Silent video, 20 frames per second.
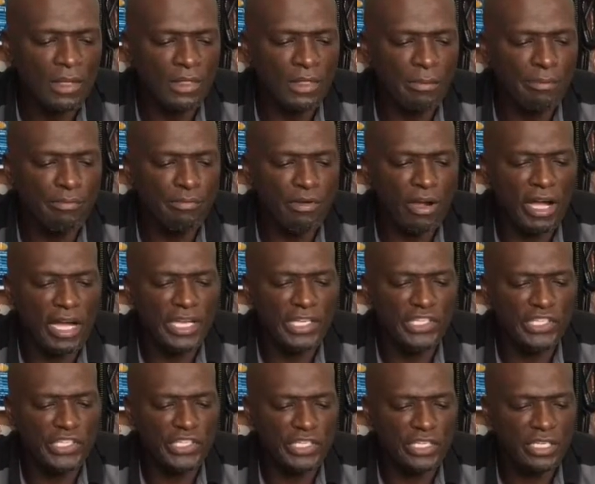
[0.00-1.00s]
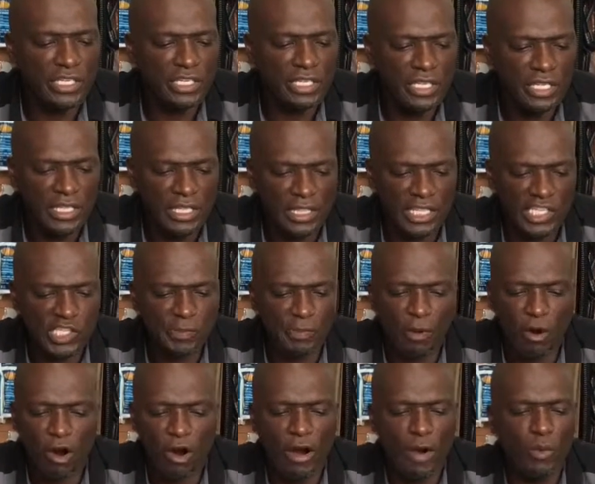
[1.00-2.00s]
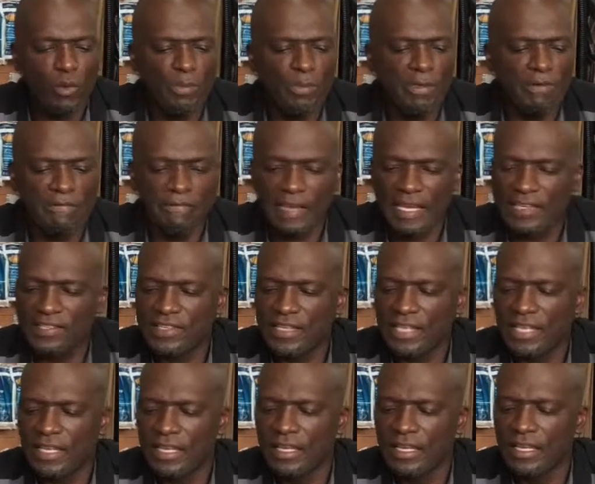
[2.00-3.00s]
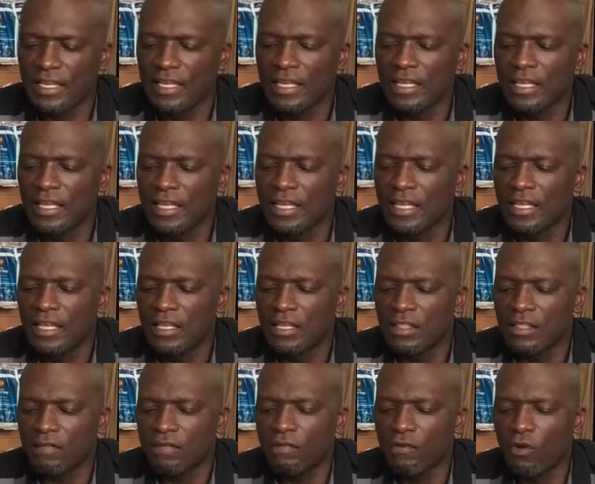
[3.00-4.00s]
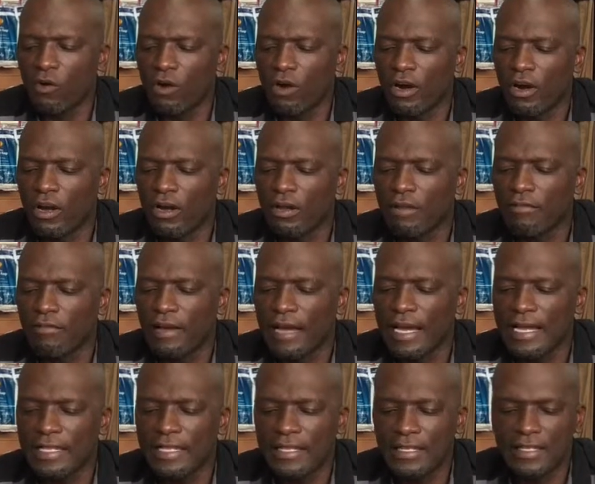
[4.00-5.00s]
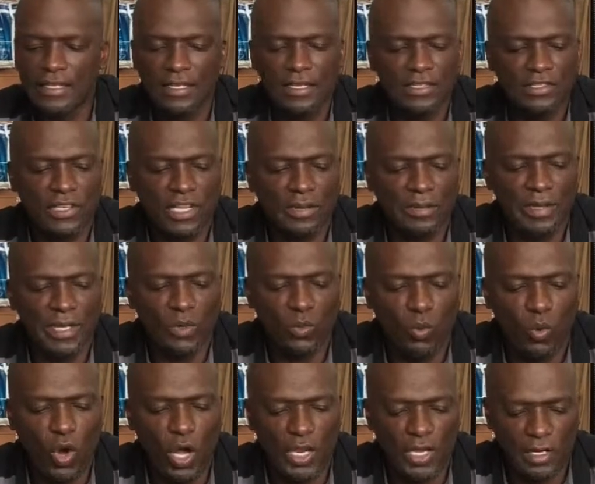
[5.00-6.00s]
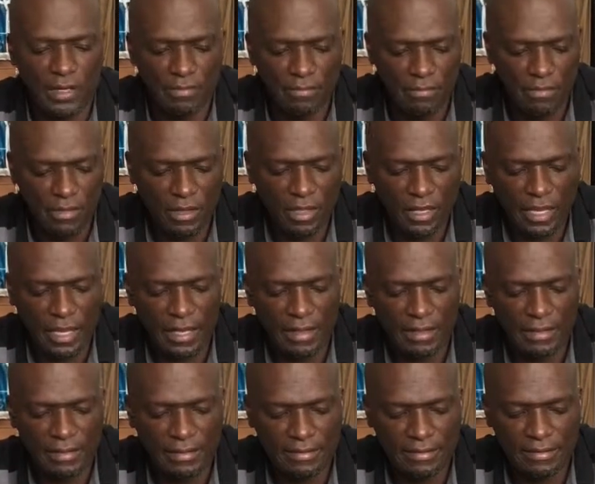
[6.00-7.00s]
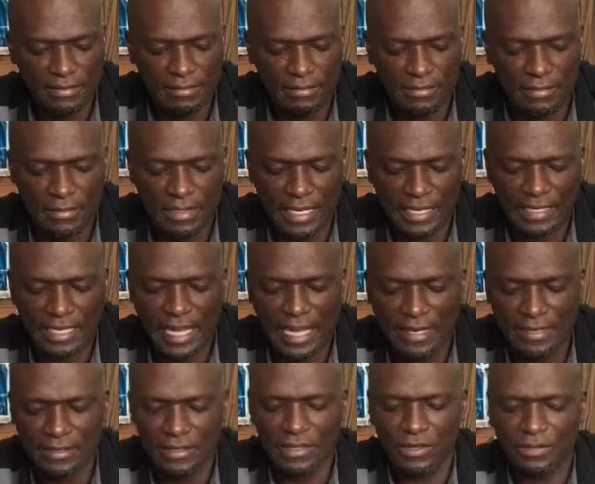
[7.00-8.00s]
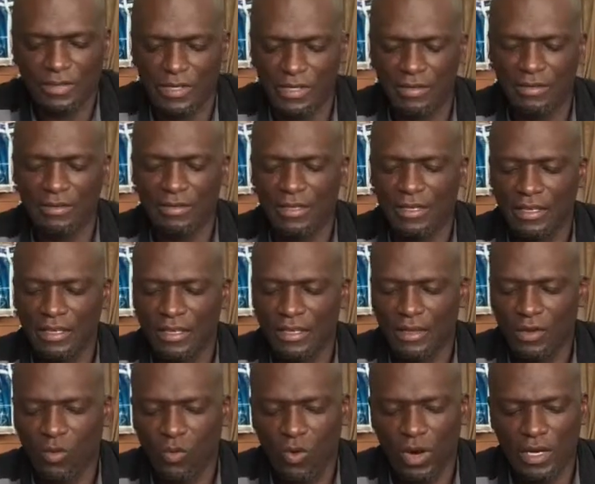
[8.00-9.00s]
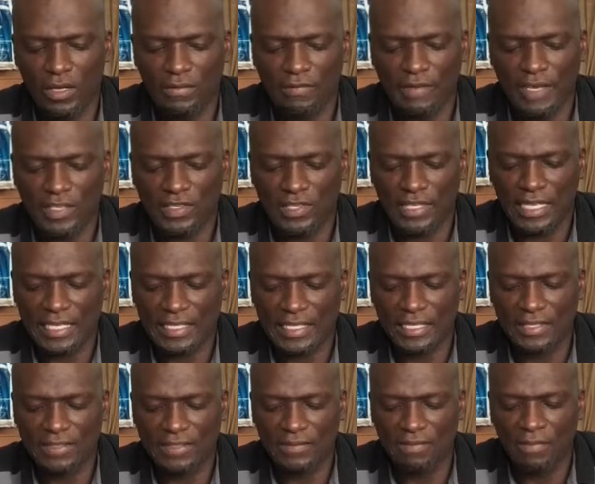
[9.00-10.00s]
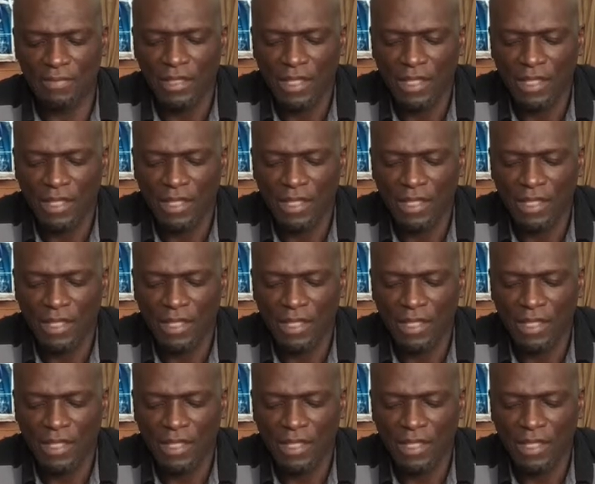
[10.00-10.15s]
the brush, this part will be facing the floor, right? It's going to be on one. Okay? It's like that. One facing like this.